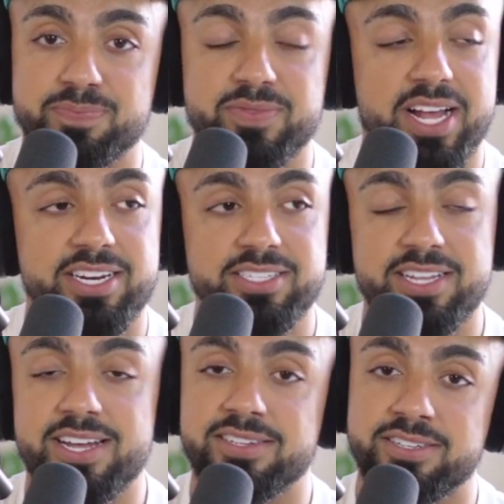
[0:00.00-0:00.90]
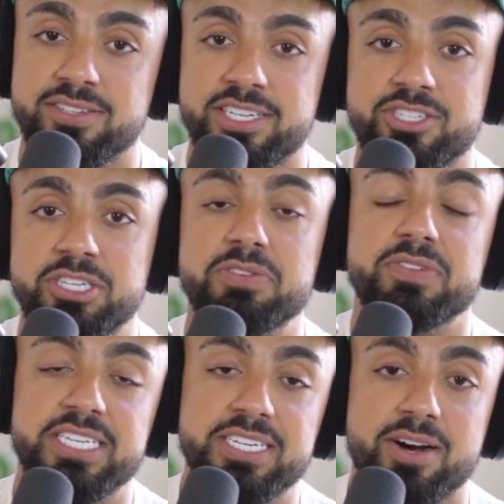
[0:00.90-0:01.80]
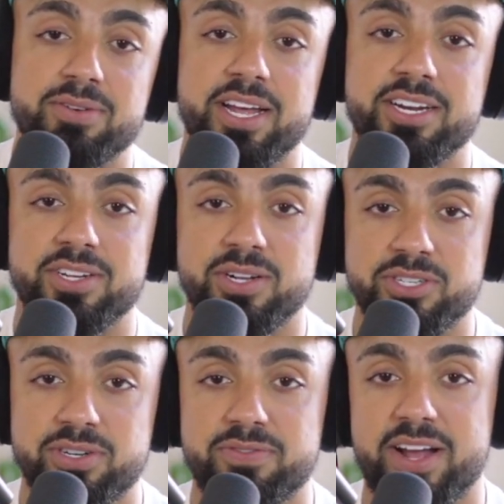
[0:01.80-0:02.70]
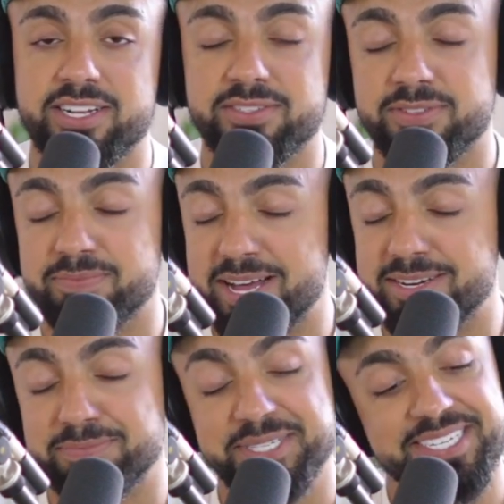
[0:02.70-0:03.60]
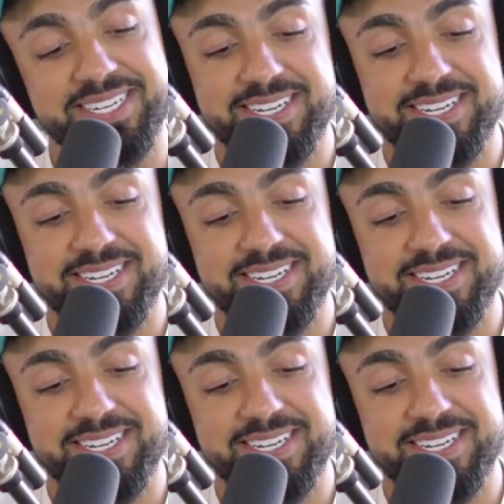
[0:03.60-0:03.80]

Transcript: That is that little issue of ego. That is also the fact of the matter, but